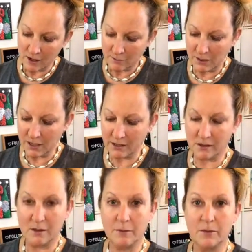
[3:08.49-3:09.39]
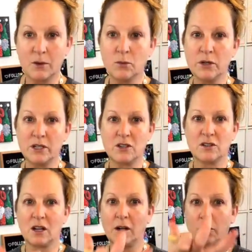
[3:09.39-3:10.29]
because the wood is just
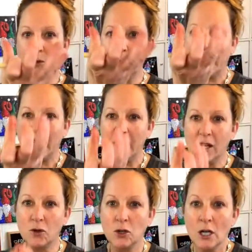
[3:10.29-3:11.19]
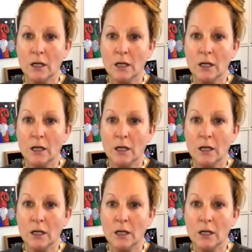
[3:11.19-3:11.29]
going to go, ooh, paint, hello,